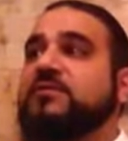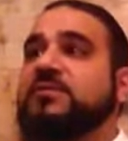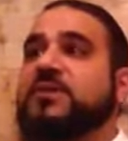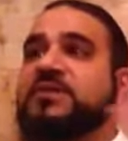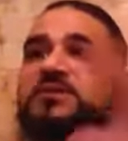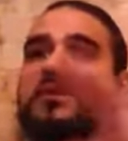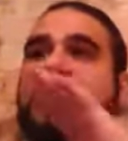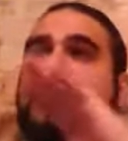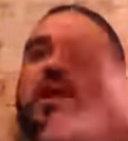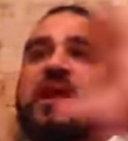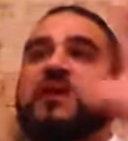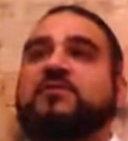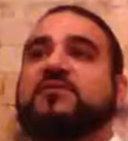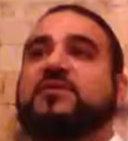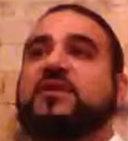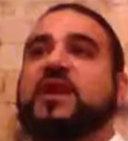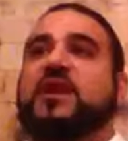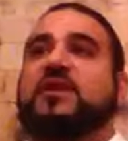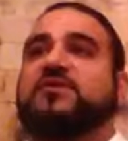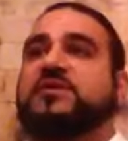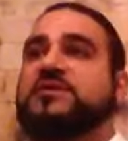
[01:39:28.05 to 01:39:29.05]
Does not have
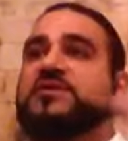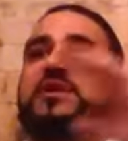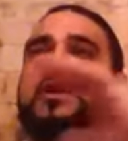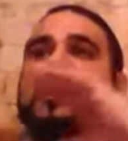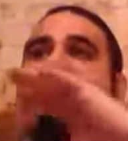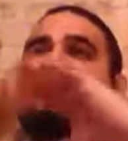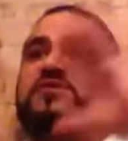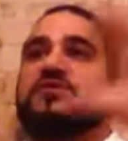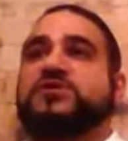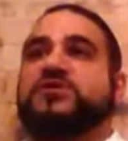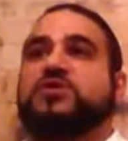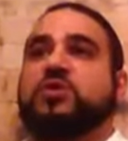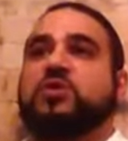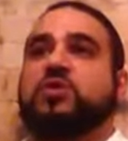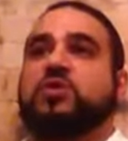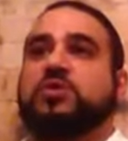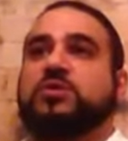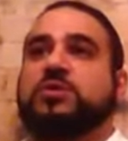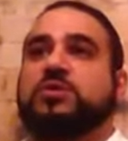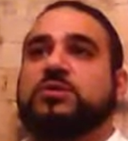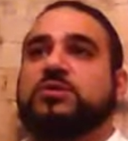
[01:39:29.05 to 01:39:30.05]
life. Does not have a
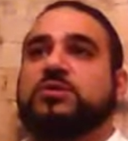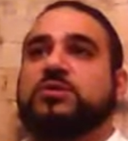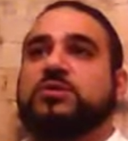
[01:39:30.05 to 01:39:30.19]
soul.